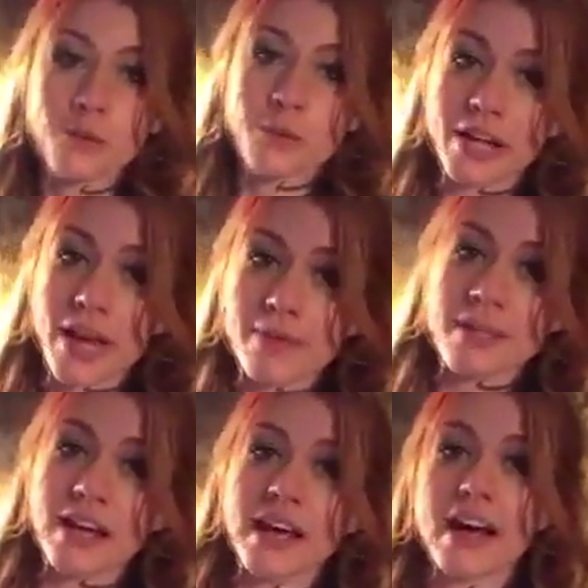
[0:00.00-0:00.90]
we happen
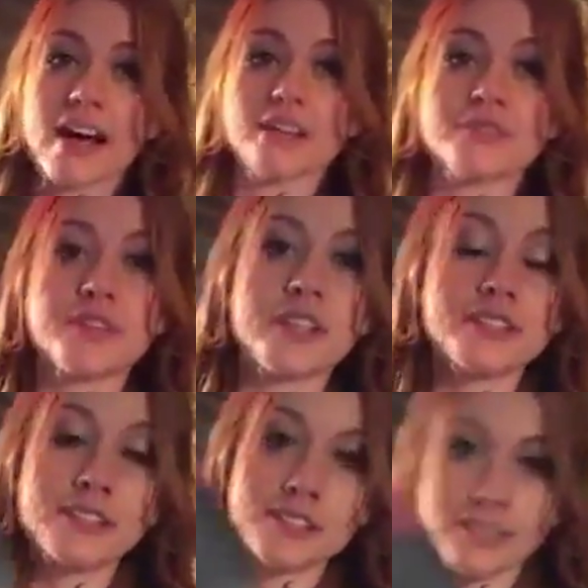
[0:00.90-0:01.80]
to have
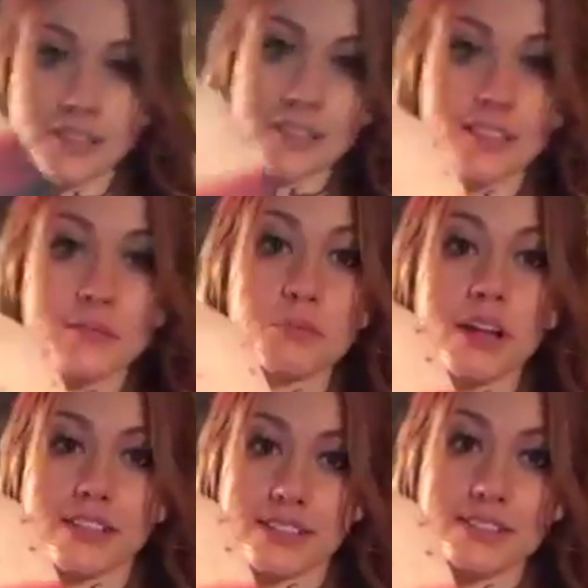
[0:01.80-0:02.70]

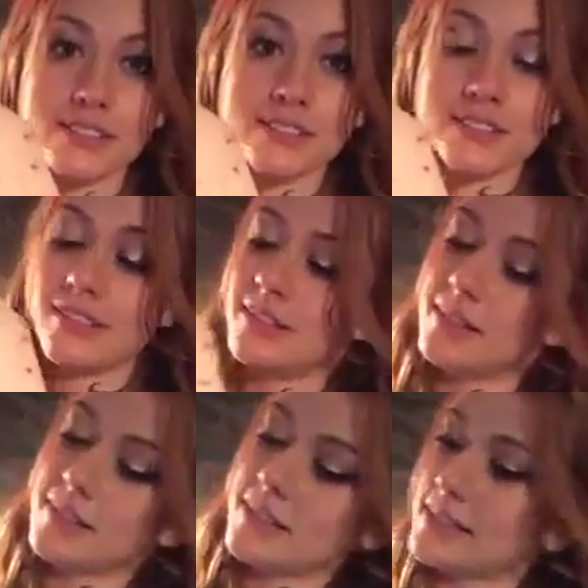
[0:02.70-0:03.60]
blood.
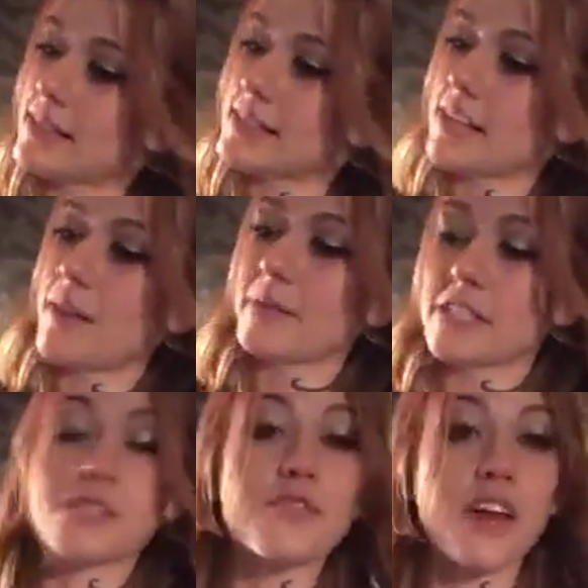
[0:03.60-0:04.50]
This is, I mean,
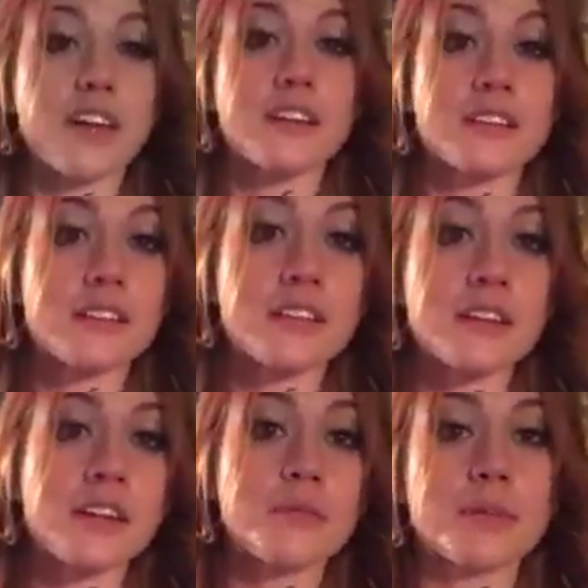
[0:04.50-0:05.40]
it's fake.
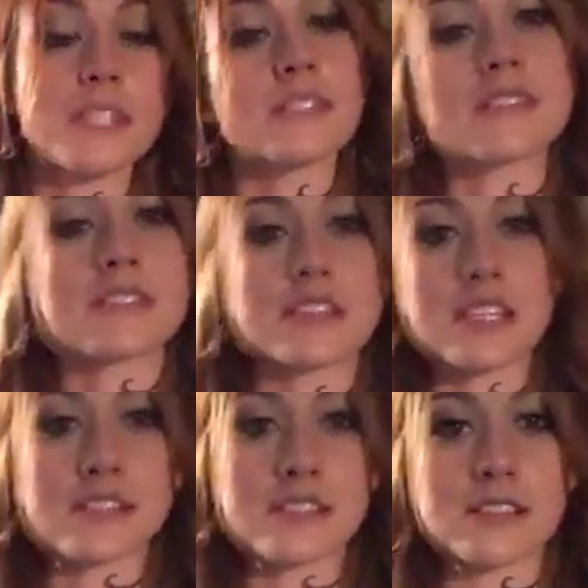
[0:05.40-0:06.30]
But this
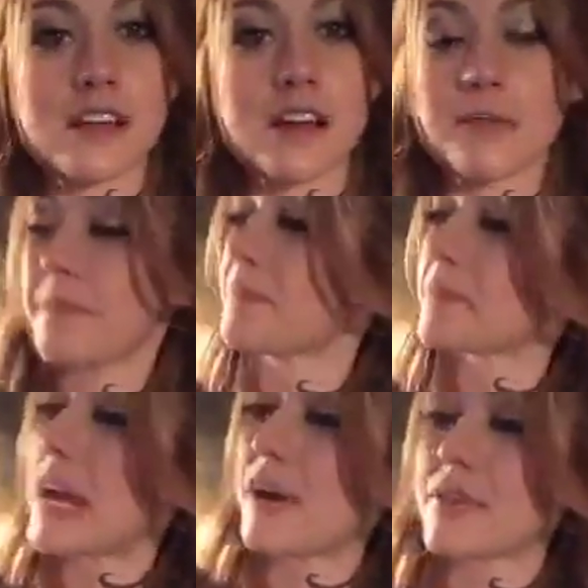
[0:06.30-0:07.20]
is
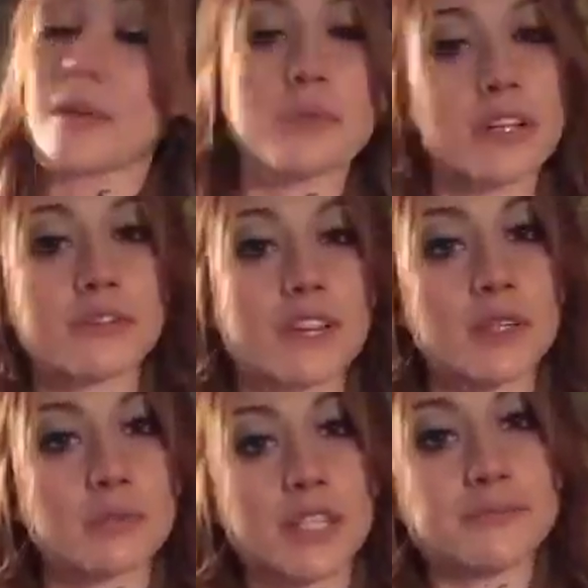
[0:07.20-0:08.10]
how they bring
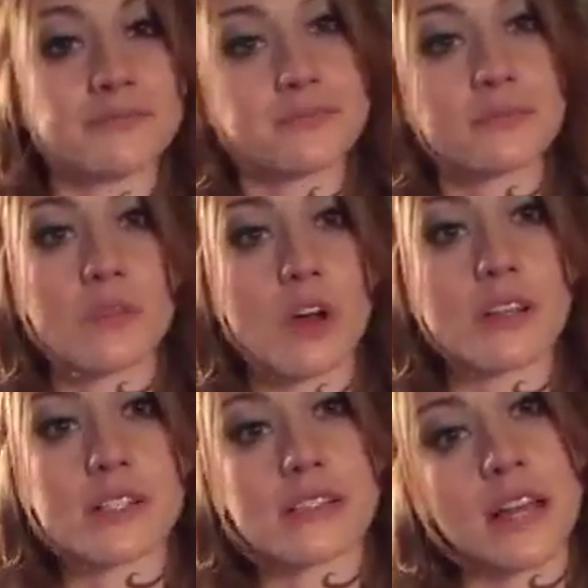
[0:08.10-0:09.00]
fake blood
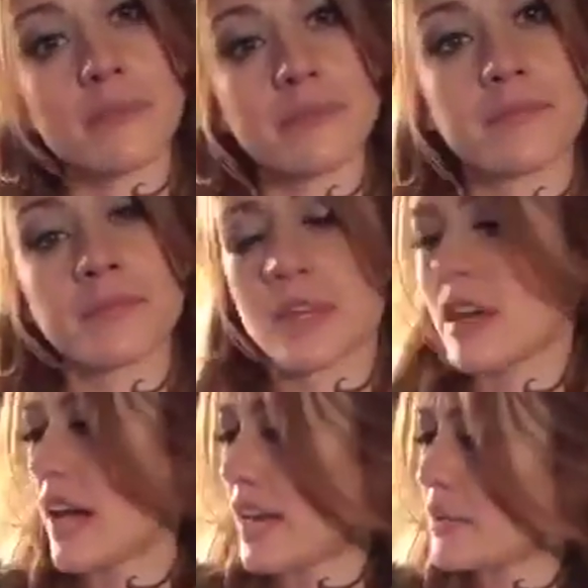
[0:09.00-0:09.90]
onto set.
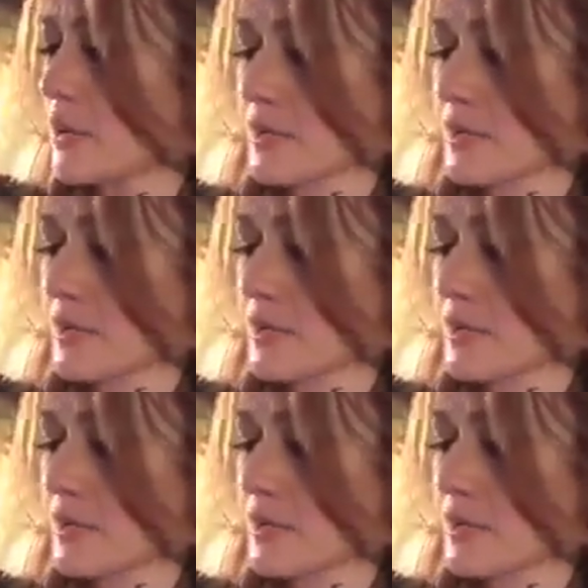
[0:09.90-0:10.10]
I don't know